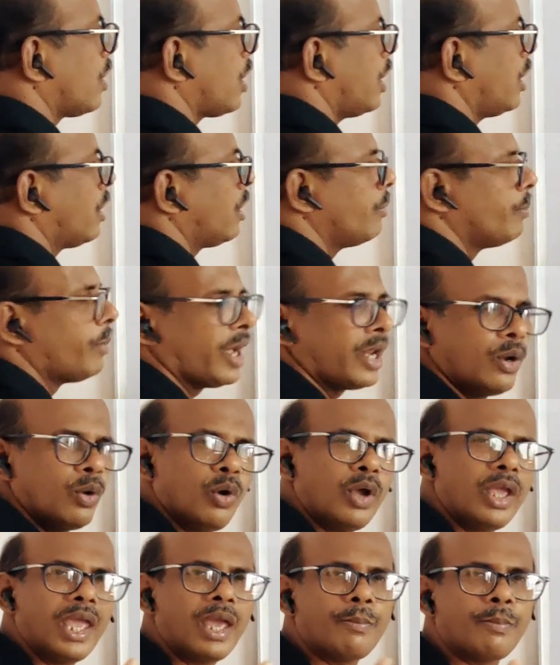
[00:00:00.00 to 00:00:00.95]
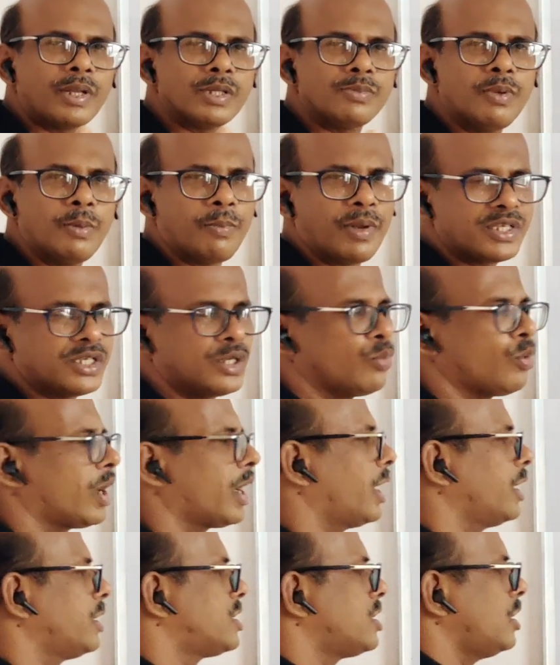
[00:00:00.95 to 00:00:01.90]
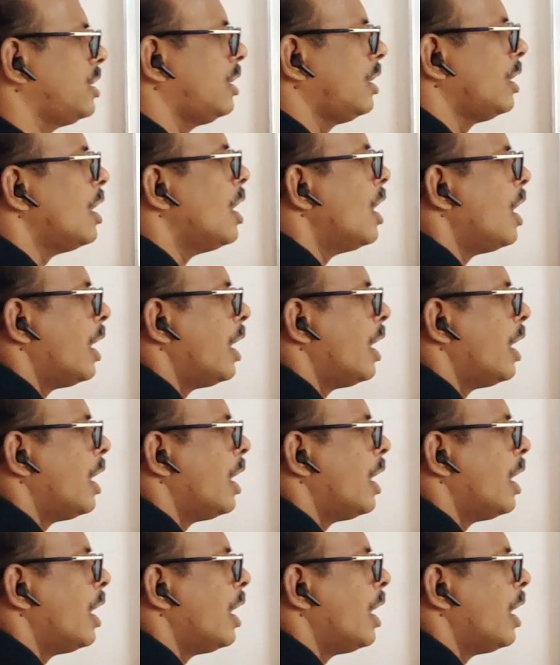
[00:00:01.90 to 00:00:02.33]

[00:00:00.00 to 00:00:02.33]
Right. By knowing A plus B plus C 190,